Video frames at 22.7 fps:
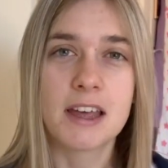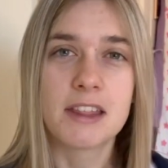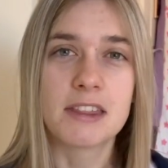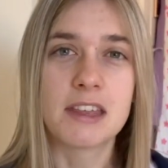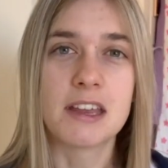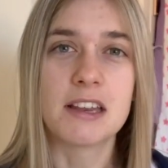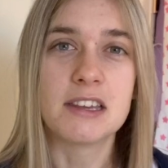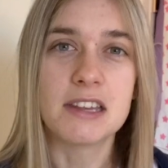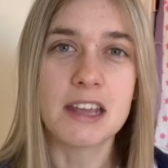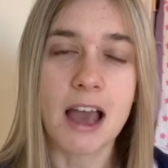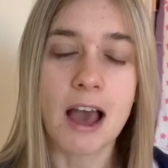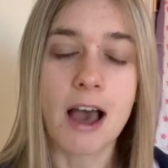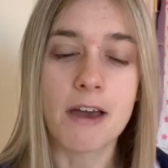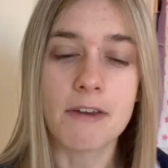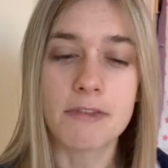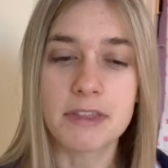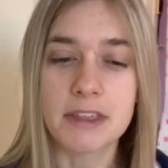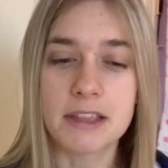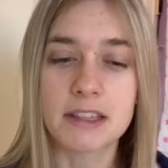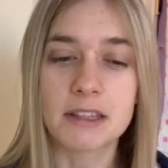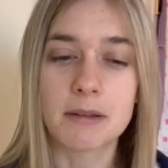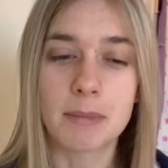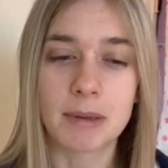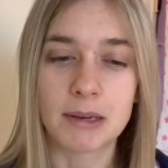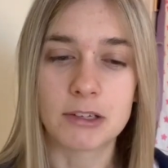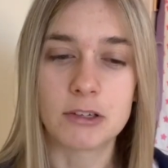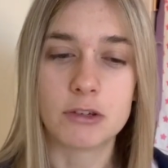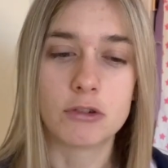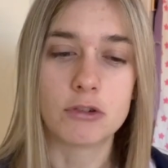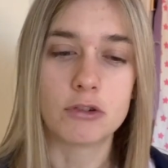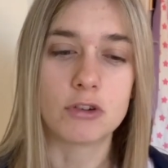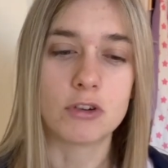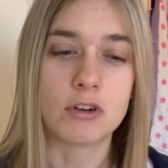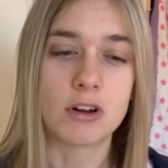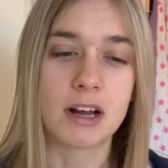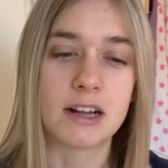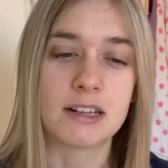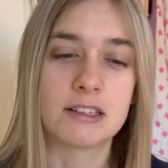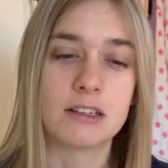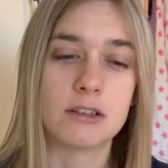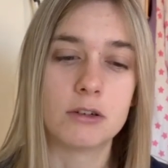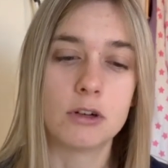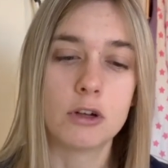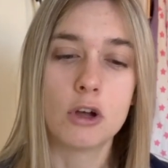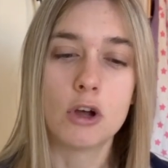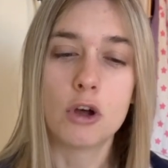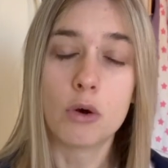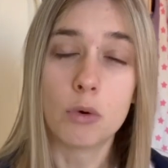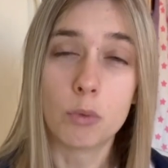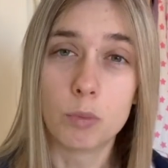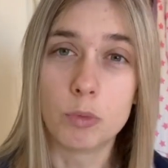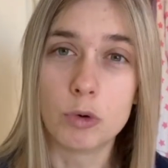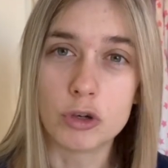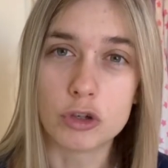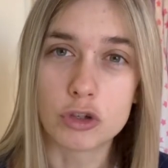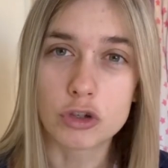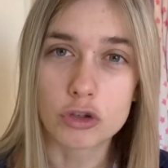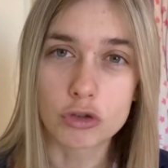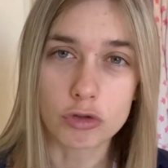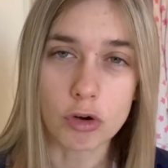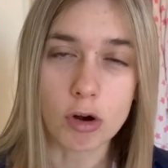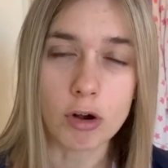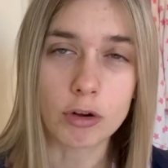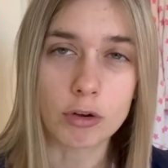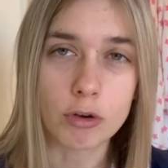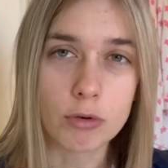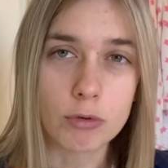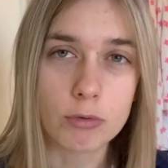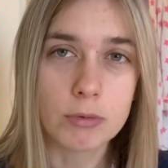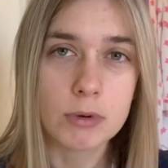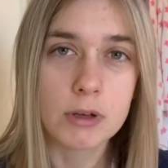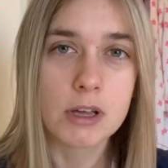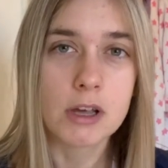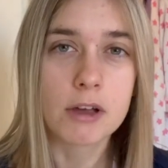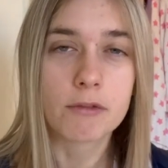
then yeah, I think that Manchester United would struggle.